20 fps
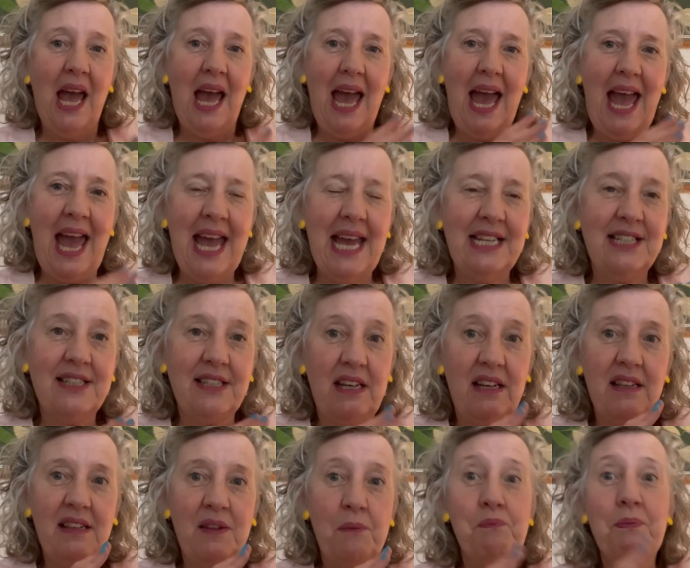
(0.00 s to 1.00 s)
And
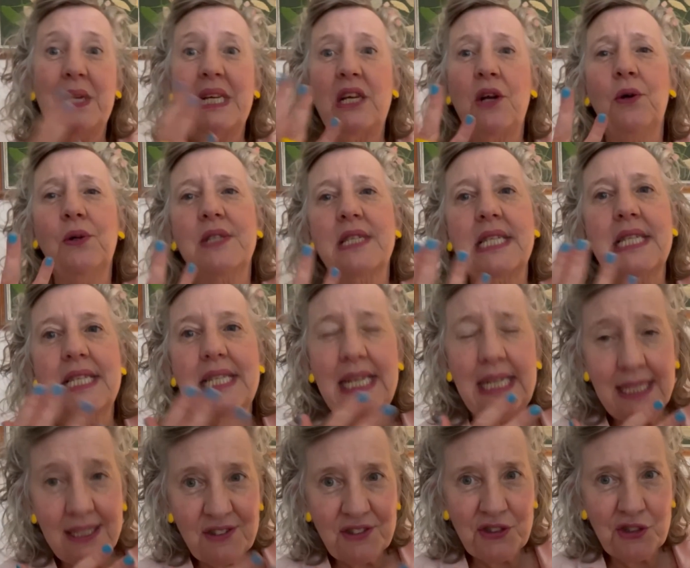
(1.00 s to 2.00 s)
because
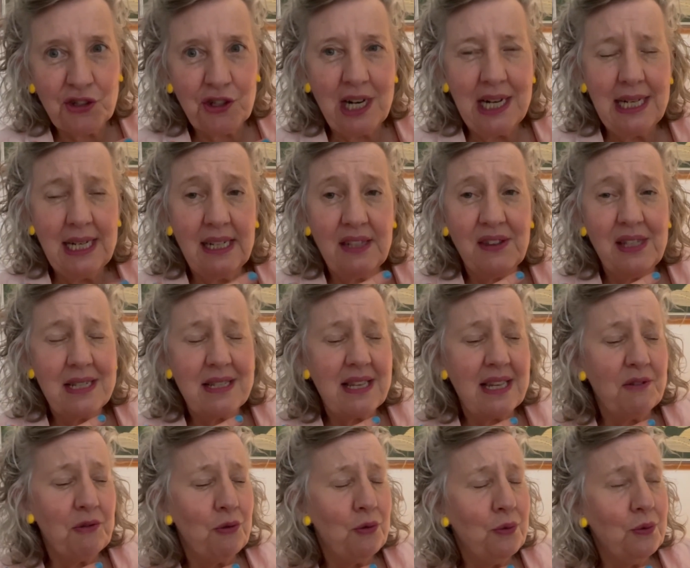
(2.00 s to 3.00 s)
in Australia, there's a
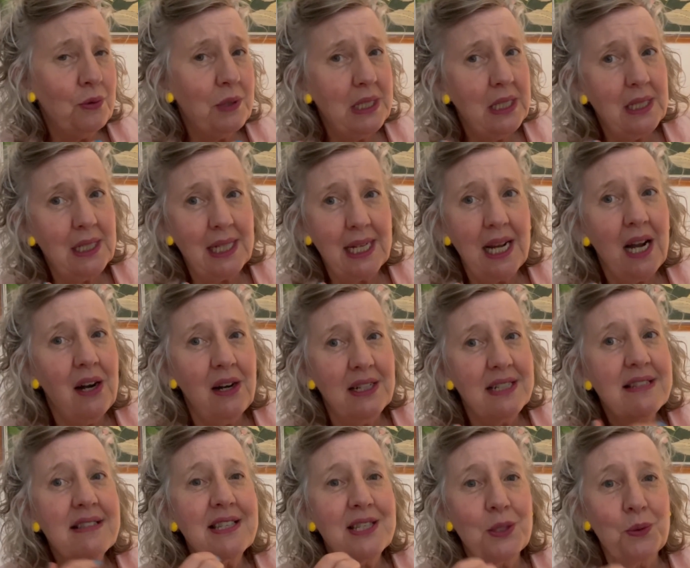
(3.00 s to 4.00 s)
really high
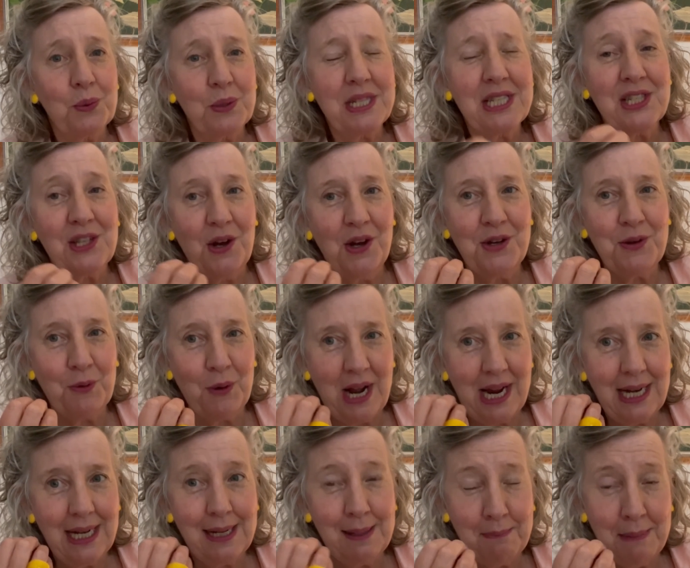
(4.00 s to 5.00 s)
suicide
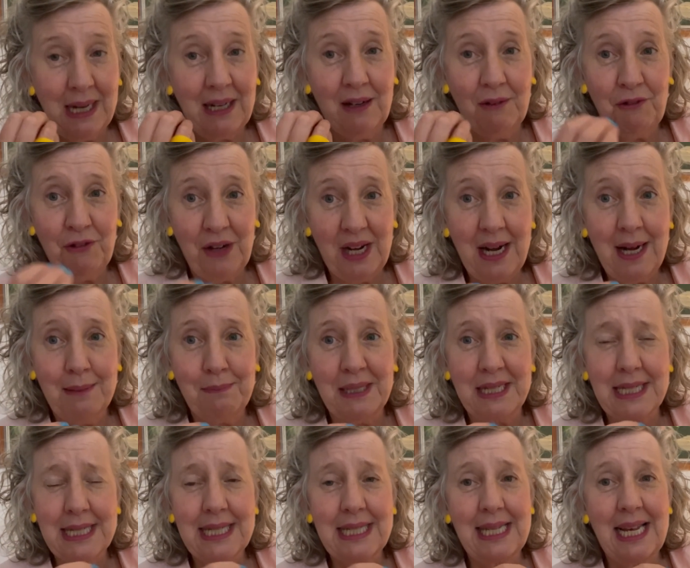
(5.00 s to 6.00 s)
rate among
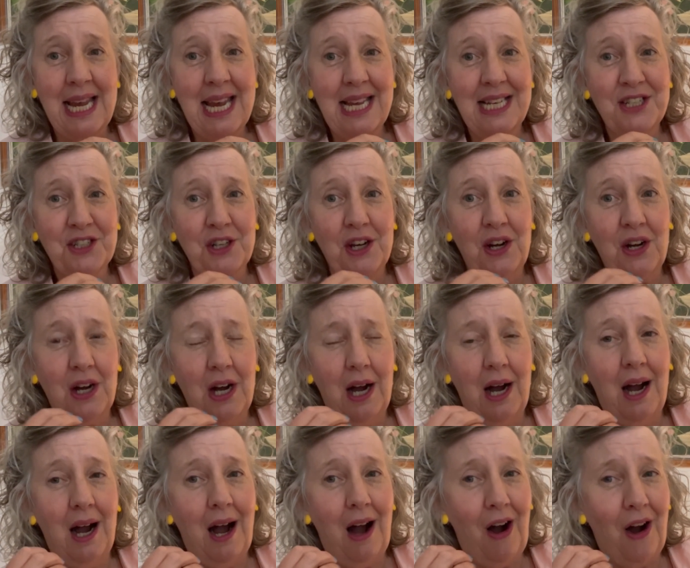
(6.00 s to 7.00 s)
farmers, and
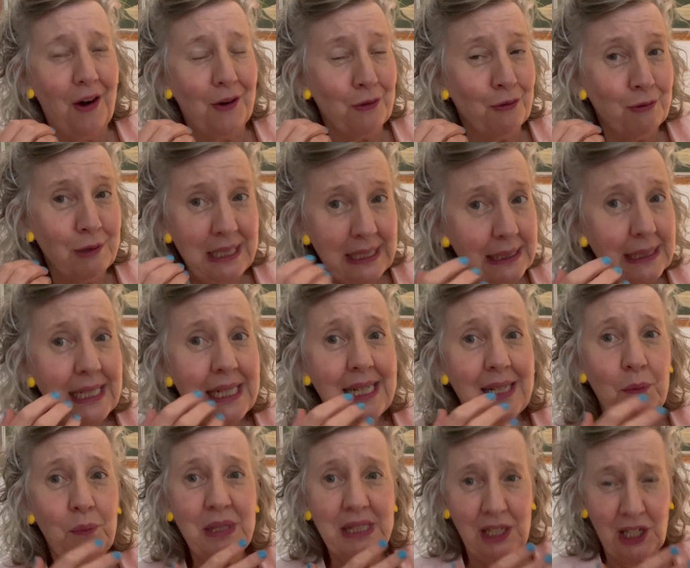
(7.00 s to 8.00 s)
really
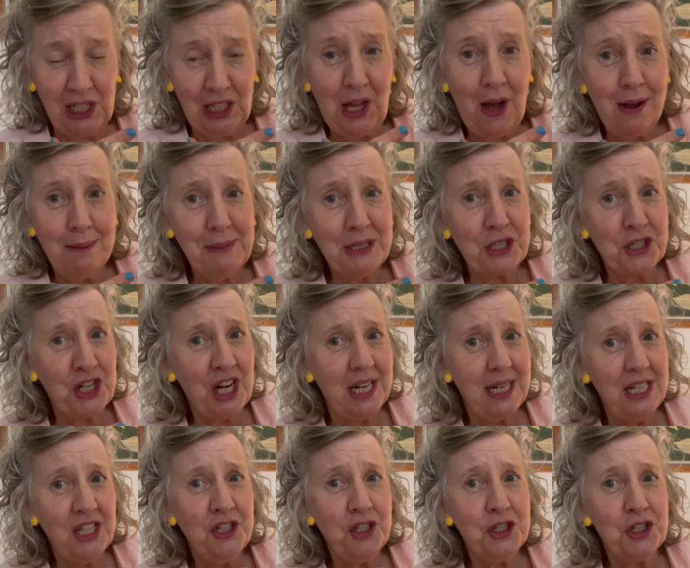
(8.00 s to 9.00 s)
with climate
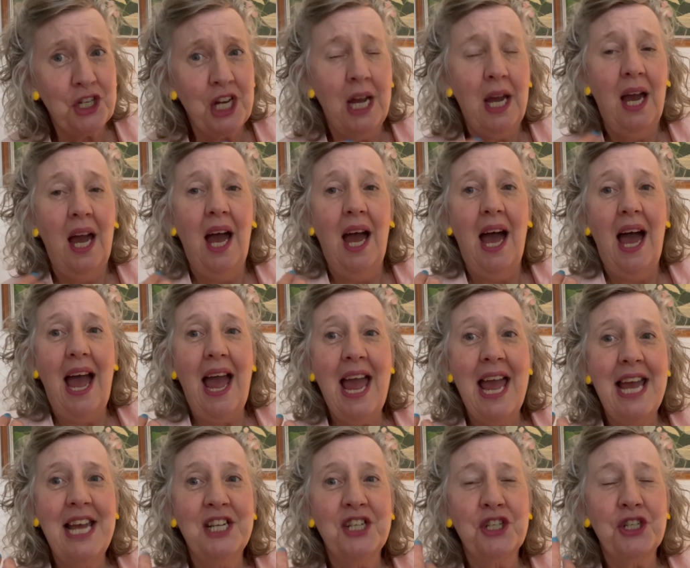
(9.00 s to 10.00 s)
change
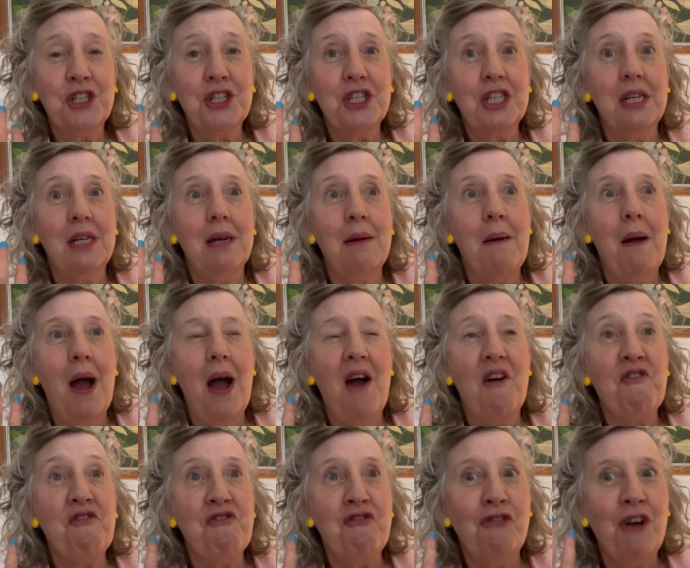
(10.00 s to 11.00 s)
and
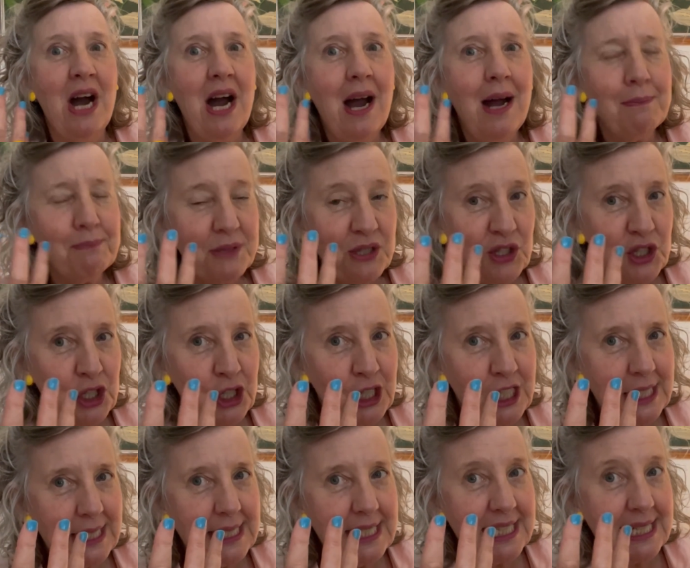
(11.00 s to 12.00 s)
farms
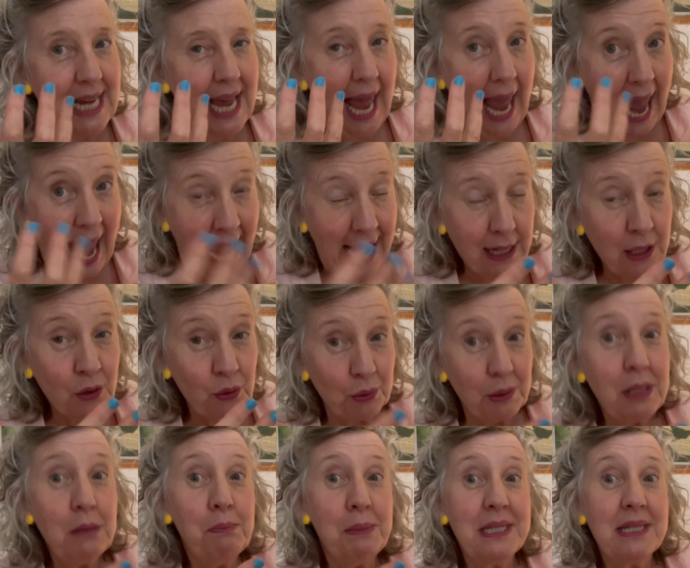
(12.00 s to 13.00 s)
turning into
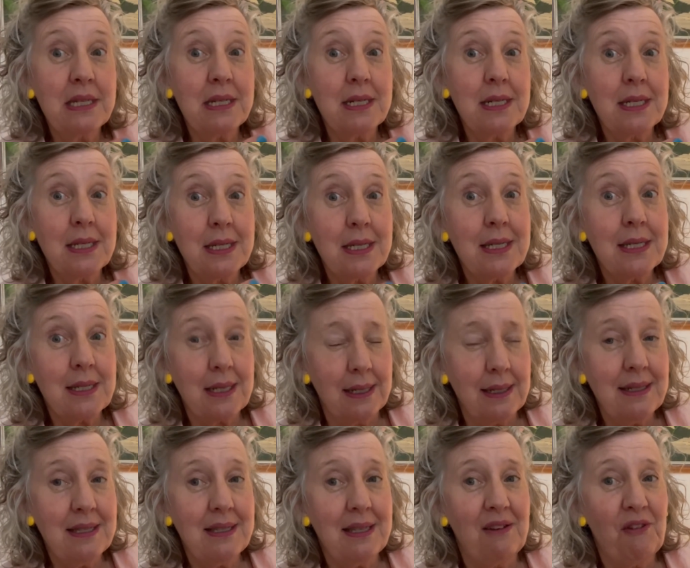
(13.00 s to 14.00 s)
agri-businesses,
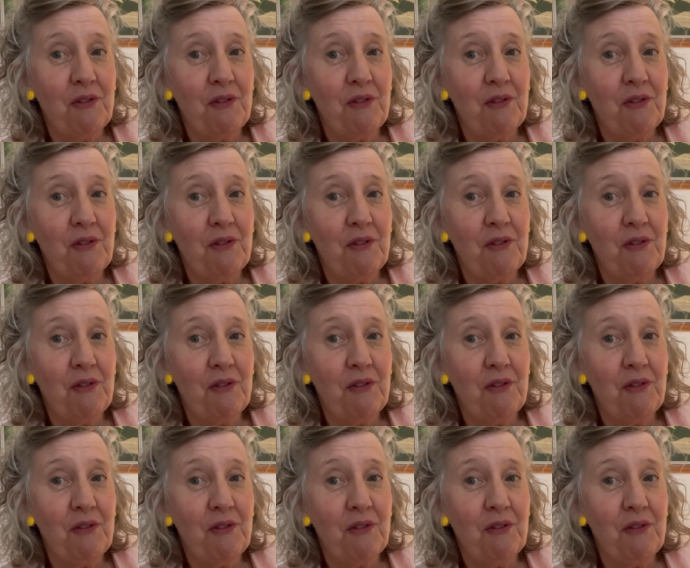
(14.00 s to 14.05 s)
less than